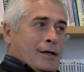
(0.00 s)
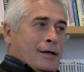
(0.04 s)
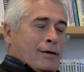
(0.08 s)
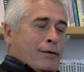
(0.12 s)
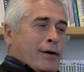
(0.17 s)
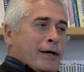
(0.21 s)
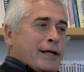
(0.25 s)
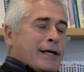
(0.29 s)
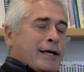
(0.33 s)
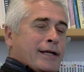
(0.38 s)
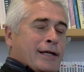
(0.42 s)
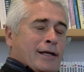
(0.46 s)

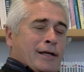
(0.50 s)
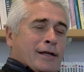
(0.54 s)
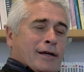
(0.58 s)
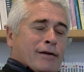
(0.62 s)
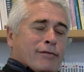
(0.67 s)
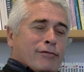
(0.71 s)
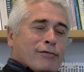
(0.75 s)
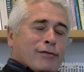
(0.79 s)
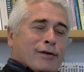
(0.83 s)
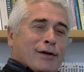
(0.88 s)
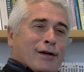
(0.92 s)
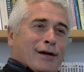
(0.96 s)
Oh, I had
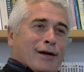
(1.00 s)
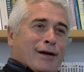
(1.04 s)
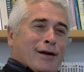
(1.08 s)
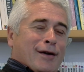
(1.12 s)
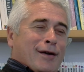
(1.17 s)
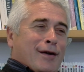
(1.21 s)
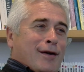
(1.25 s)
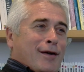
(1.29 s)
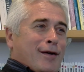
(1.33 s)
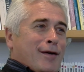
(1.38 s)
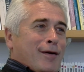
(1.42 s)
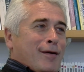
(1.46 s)
enough.
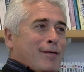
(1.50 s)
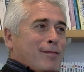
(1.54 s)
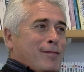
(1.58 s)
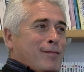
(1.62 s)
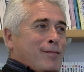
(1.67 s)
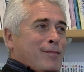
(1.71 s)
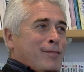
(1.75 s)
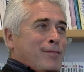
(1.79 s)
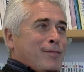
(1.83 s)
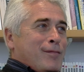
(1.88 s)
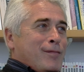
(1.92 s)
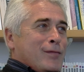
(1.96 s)

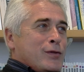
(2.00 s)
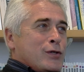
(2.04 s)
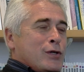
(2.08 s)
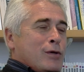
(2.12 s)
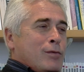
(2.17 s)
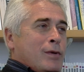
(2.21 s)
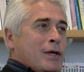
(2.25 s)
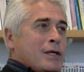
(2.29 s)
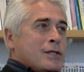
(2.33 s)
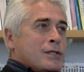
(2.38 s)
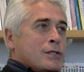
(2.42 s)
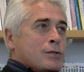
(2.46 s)

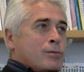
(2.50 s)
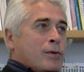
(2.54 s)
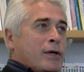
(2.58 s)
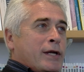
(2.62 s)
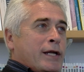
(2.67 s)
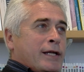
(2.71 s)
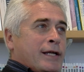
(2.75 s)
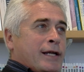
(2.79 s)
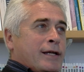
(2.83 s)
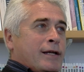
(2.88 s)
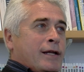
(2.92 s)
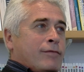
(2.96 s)
Two reasons. One, I
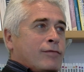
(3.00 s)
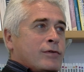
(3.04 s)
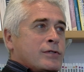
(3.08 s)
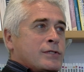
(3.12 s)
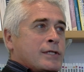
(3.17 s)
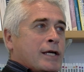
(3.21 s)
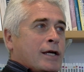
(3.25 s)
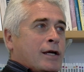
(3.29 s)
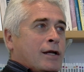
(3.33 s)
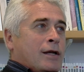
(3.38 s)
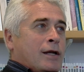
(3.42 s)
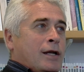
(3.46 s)
had enough, and
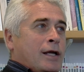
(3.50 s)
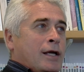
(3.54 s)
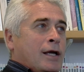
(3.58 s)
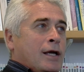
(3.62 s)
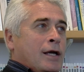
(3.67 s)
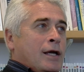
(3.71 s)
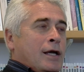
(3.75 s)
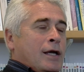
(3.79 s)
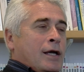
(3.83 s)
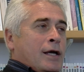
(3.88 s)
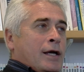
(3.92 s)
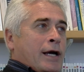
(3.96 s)
secondly,
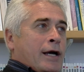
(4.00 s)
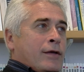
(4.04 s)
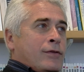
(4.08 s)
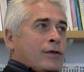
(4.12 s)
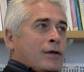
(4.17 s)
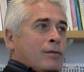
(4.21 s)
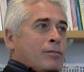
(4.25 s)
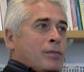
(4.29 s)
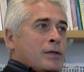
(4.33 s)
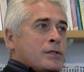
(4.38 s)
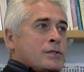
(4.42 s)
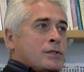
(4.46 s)
I
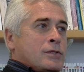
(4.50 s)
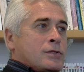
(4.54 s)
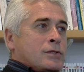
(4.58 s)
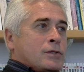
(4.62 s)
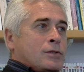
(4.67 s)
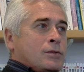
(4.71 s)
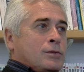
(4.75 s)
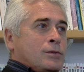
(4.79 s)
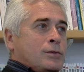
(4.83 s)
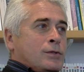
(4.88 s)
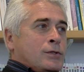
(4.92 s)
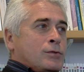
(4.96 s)
think business
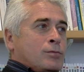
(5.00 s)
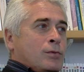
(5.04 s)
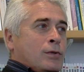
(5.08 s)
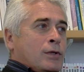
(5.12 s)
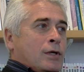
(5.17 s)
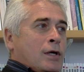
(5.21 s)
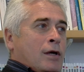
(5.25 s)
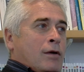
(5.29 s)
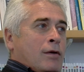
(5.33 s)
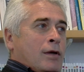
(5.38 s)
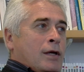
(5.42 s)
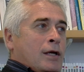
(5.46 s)
schools were
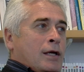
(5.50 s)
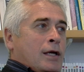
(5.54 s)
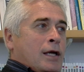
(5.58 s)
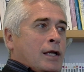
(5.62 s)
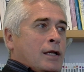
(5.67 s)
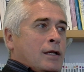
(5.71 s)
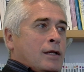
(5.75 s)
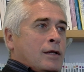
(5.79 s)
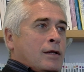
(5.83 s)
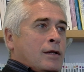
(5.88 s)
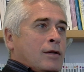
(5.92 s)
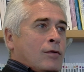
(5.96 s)
going
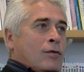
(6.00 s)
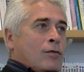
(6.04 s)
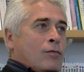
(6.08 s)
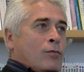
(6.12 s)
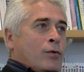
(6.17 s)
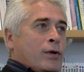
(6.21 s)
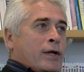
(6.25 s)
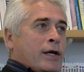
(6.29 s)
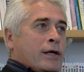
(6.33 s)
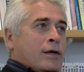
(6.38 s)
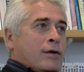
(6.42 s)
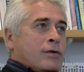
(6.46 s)
in
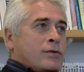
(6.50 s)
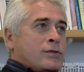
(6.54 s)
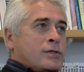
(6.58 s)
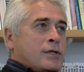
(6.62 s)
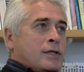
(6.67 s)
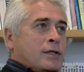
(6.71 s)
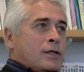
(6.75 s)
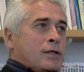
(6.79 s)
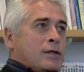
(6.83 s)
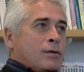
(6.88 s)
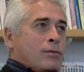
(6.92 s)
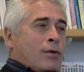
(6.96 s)
what I
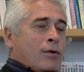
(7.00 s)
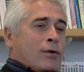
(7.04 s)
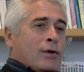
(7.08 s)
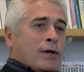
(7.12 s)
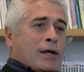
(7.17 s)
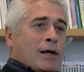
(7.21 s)
considered the wrong